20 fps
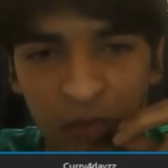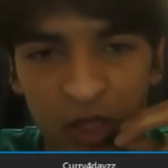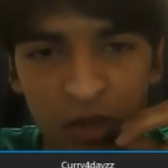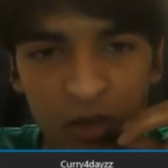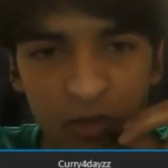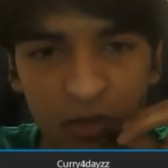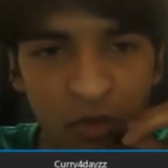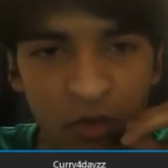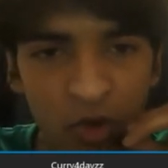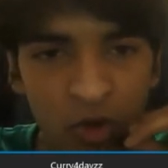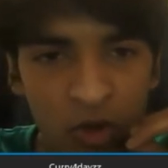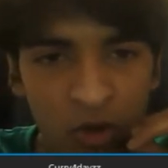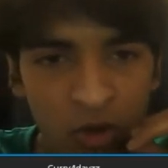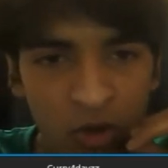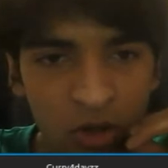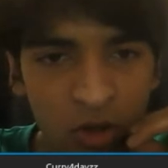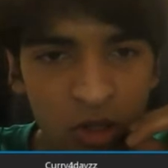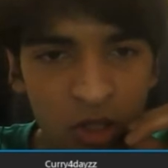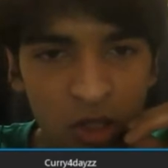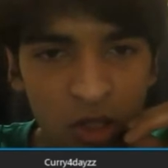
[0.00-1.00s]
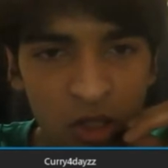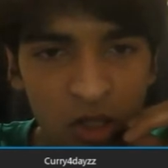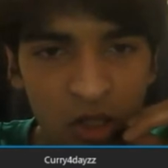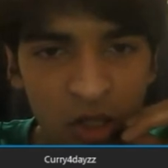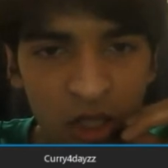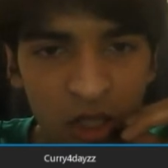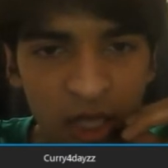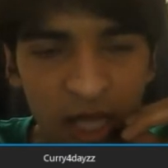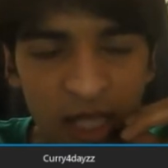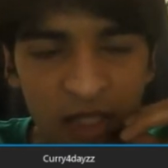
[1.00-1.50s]
more
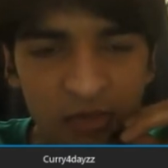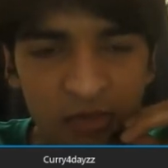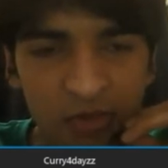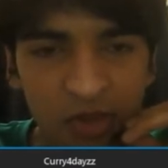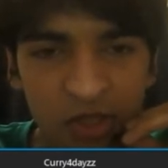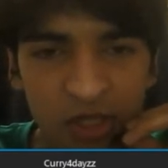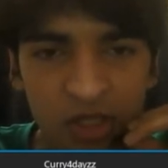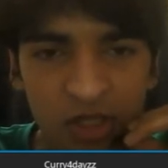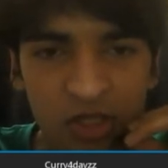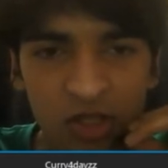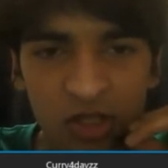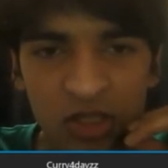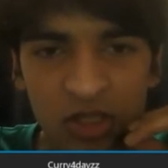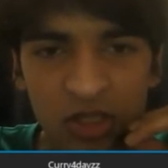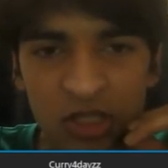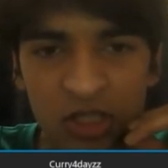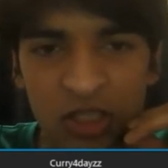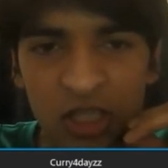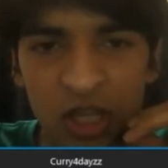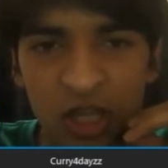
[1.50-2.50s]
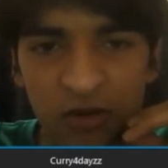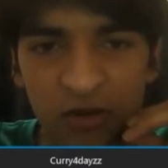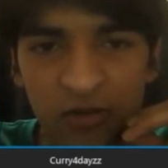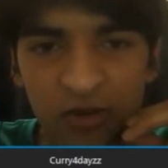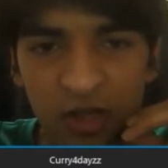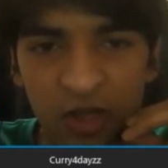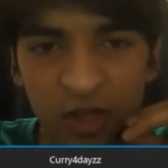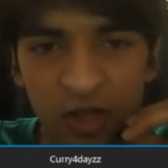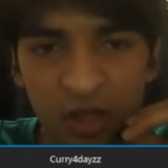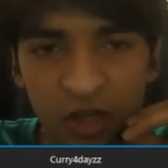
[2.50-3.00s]
dance music songs instead of
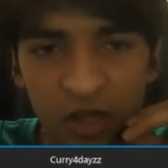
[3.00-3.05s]
the